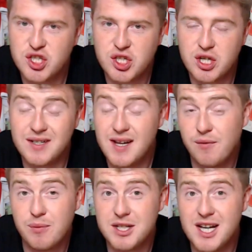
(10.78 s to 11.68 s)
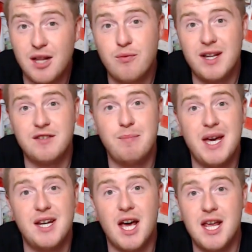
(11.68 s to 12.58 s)
as you can tell from the title, the Reds have
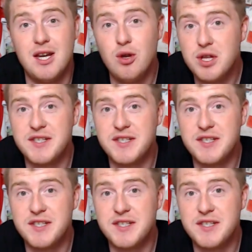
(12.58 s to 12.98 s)
made another